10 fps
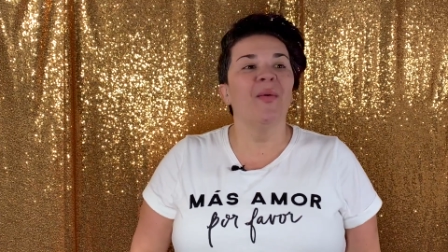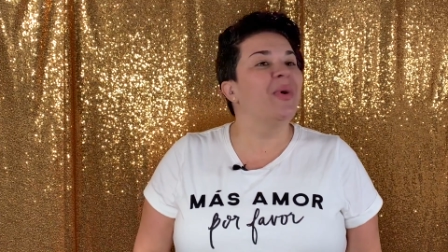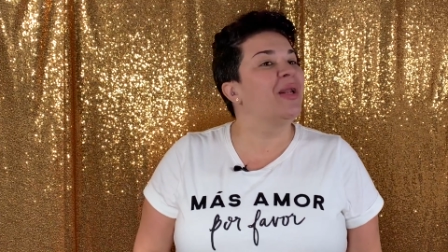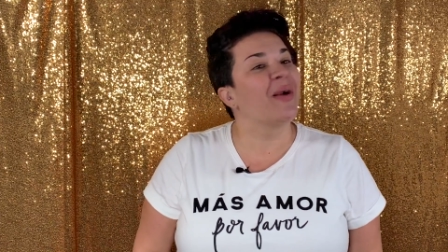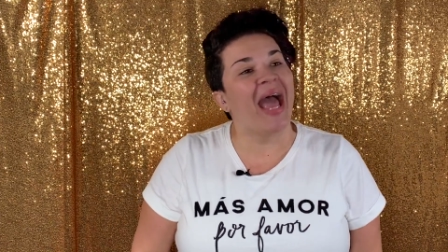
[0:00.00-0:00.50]

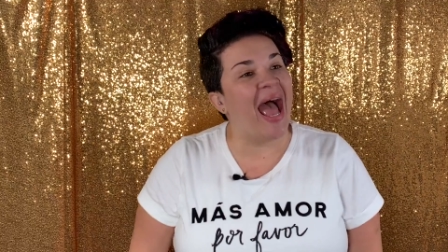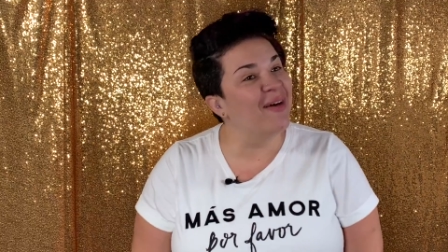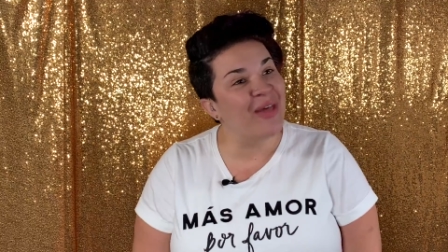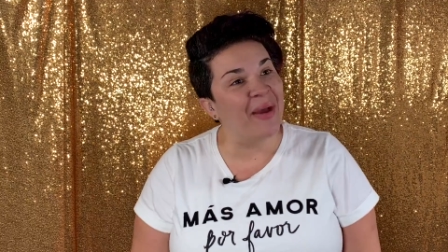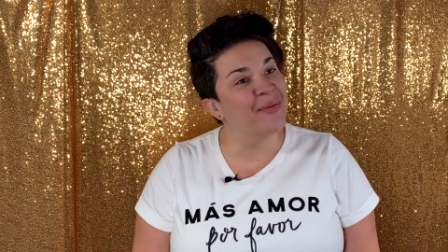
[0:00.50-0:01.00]
We don't have
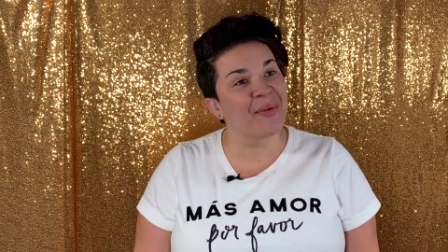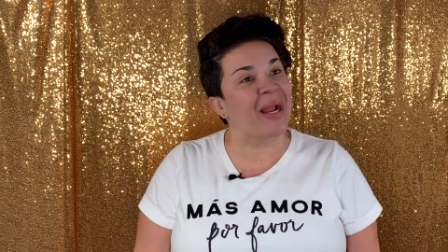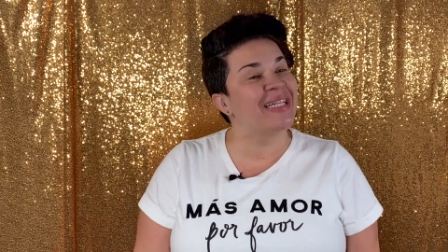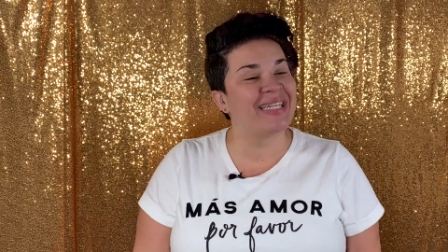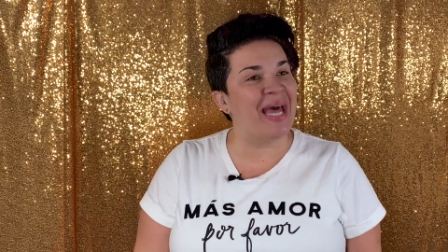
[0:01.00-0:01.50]
that, the
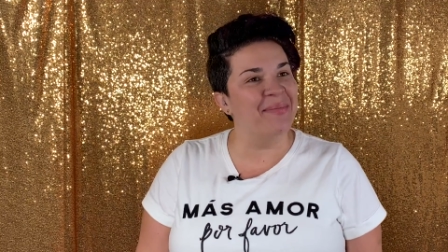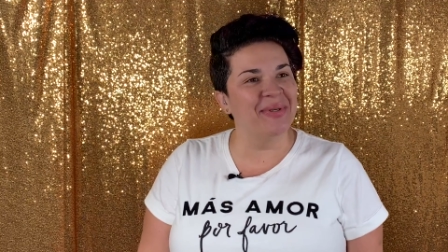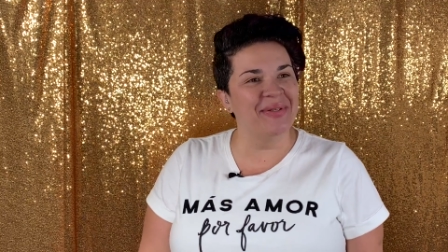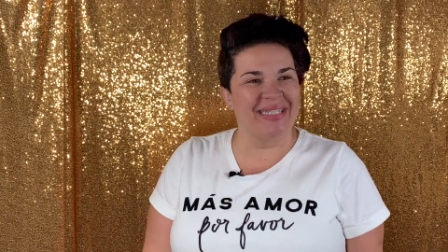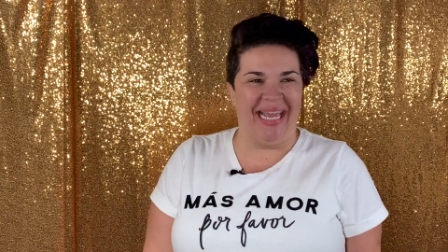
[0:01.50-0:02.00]
rights to that
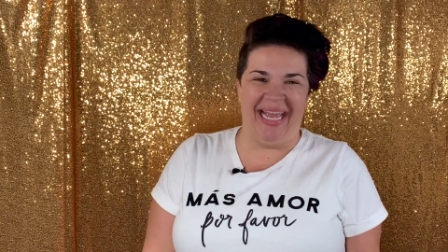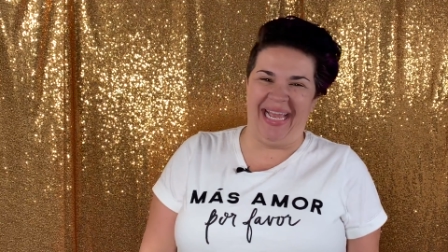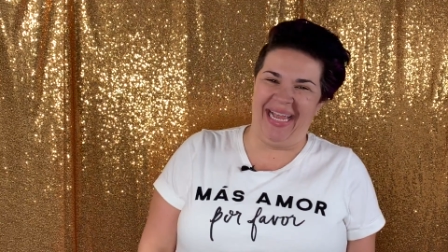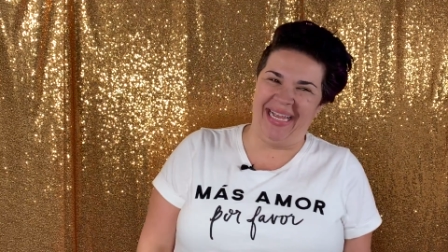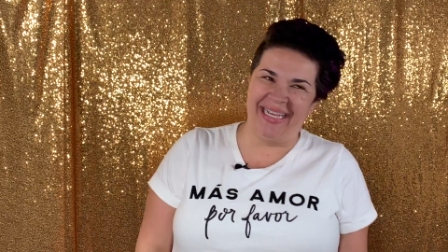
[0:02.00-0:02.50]

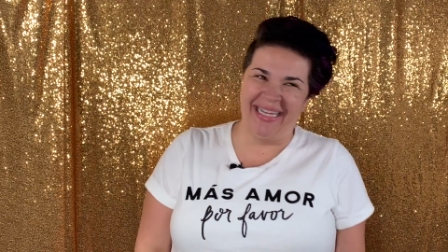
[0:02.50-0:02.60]
music.